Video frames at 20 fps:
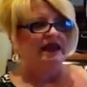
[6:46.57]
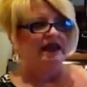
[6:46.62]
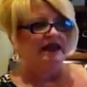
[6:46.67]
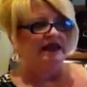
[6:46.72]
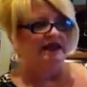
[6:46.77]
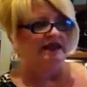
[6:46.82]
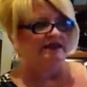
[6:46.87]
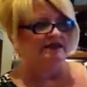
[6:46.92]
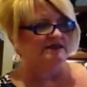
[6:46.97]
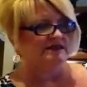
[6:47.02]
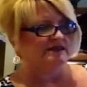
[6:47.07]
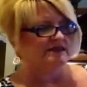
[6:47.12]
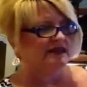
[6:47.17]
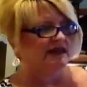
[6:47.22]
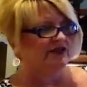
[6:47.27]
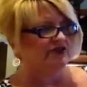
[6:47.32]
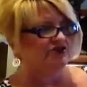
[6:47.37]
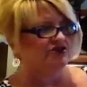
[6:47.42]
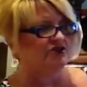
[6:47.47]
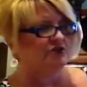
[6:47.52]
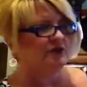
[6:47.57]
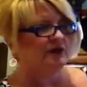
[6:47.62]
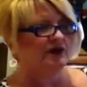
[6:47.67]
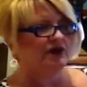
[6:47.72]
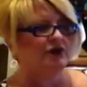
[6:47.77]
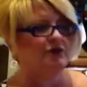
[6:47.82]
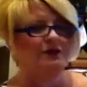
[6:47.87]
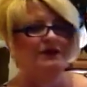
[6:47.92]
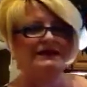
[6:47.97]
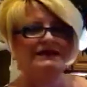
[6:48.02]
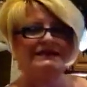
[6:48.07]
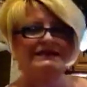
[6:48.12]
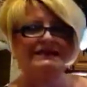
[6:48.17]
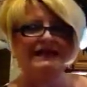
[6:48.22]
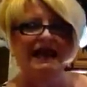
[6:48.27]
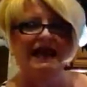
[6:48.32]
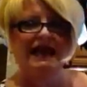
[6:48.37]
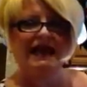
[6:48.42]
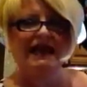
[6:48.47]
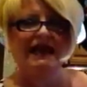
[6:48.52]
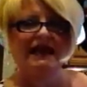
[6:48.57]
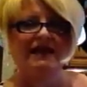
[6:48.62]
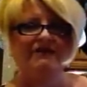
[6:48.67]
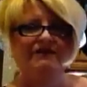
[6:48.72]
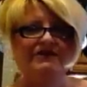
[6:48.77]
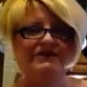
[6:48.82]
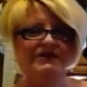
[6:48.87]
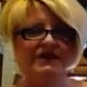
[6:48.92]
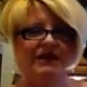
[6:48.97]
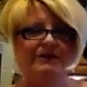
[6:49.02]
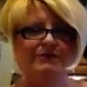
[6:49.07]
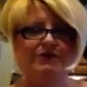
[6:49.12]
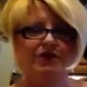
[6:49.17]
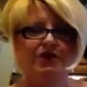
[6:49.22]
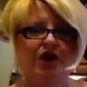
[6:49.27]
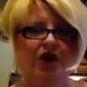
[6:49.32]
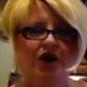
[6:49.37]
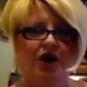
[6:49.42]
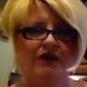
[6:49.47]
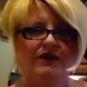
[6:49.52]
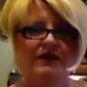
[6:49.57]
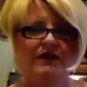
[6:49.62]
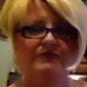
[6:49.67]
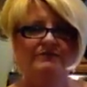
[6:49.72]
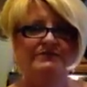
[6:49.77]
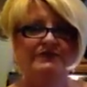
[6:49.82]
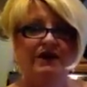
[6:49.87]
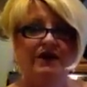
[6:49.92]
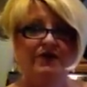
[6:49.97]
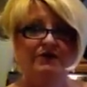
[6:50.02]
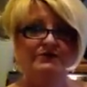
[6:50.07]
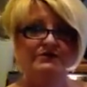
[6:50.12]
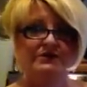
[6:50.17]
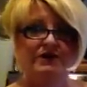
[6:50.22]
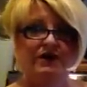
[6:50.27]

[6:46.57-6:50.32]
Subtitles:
is it tells you what you want to say every time you call them to host